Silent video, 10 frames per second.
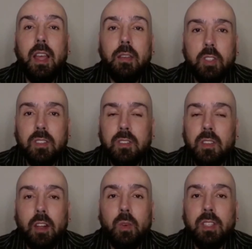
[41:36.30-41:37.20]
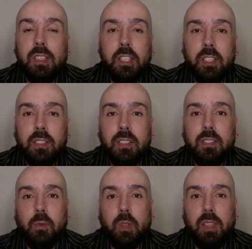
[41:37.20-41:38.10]
It's not a religion, this
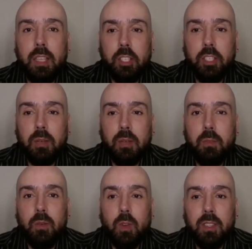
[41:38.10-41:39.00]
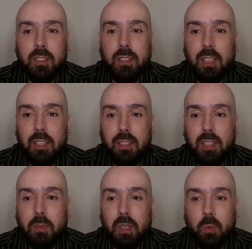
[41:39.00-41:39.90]
is a relationship, and He wants to take you
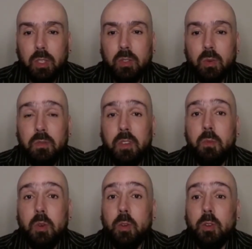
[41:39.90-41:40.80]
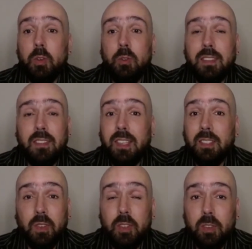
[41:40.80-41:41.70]
deeper. He wants to reveal more great
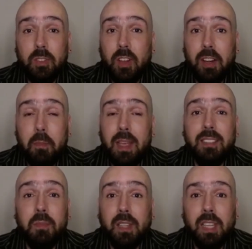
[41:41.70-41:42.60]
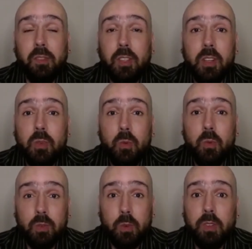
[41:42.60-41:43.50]
things for you. He's got an amazing plan for you, and He
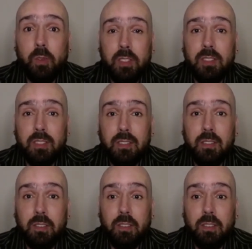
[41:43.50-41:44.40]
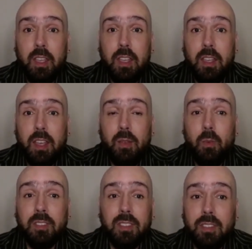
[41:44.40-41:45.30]
wants to reveal those things to you. And He
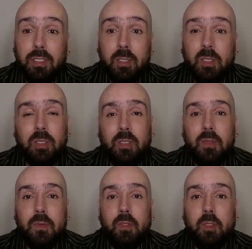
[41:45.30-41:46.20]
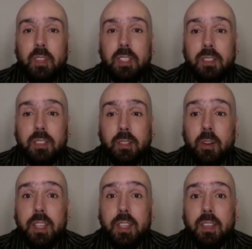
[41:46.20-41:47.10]
wants to use you for His
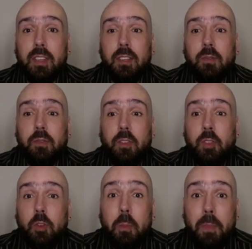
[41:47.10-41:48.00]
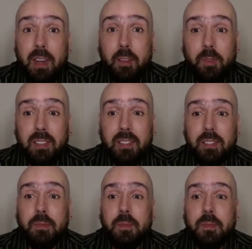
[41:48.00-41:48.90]
glory, for your benefit.
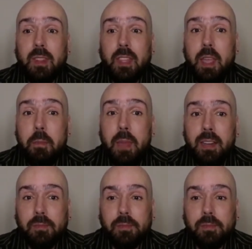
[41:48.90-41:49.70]
Amen?